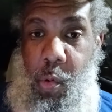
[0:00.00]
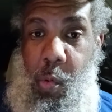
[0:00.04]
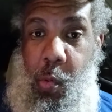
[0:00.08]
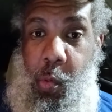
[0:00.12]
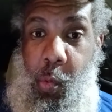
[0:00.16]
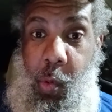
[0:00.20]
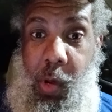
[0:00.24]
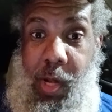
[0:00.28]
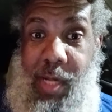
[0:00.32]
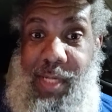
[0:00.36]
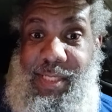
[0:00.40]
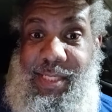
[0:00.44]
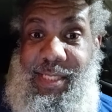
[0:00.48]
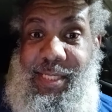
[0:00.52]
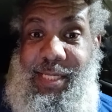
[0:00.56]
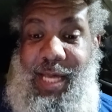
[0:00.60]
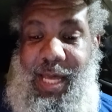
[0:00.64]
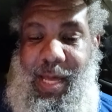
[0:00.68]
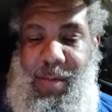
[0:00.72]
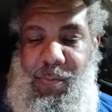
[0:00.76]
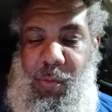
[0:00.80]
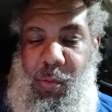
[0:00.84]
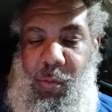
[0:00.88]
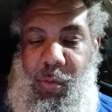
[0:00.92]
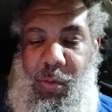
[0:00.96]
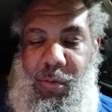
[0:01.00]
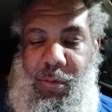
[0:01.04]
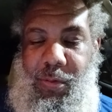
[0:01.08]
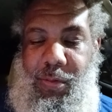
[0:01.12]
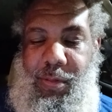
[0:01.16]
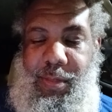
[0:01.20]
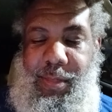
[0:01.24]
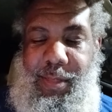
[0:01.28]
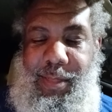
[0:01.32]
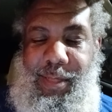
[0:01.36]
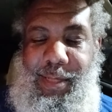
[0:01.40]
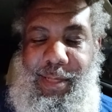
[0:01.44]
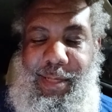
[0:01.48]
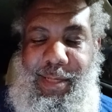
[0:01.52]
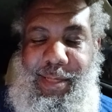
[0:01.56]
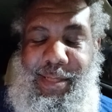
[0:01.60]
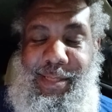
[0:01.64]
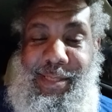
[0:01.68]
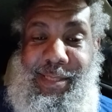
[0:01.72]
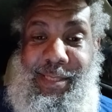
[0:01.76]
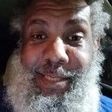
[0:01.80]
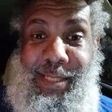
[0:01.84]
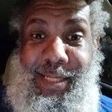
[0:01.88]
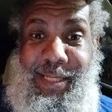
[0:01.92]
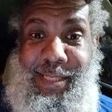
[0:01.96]
1 Samuel
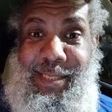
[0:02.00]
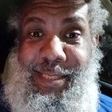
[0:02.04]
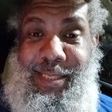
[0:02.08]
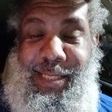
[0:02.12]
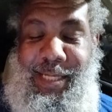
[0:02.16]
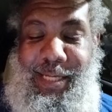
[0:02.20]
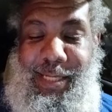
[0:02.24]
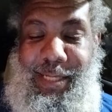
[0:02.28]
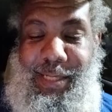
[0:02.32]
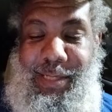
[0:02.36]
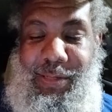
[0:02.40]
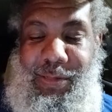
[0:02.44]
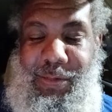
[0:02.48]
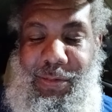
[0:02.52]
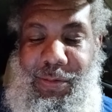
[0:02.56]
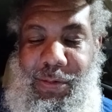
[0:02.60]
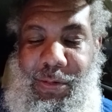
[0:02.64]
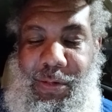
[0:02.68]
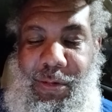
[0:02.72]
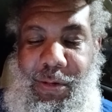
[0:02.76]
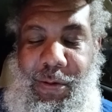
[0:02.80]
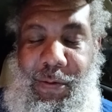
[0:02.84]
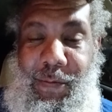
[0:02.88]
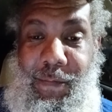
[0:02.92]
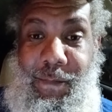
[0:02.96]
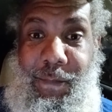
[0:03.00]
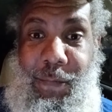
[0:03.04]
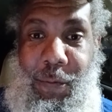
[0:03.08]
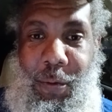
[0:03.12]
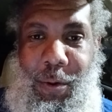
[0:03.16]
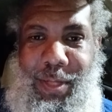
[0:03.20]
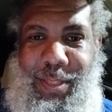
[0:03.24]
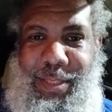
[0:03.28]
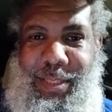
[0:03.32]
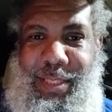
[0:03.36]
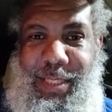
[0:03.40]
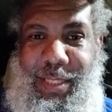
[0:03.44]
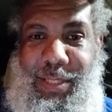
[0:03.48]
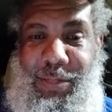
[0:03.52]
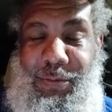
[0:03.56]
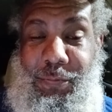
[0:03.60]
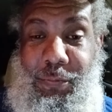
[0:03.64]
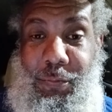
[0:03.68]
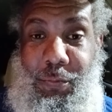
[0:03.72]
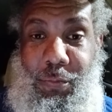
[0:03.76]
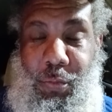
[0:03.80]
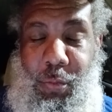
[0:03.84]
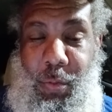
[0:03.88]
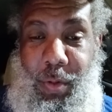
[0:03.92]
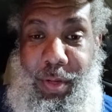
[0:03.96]
16, 14
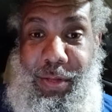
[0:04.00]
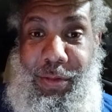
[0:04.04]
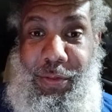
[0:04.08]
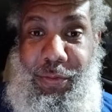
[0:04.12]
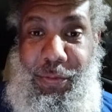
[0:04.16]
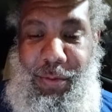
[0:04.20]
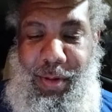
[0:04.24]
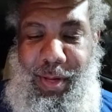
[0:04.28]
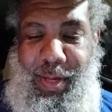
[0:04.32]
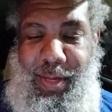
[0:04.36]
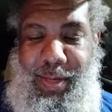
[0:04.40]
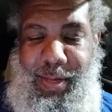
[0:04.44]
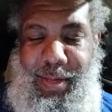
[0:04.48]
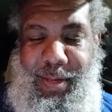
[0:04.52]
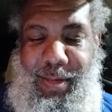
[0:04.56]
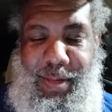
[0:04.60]
through 23.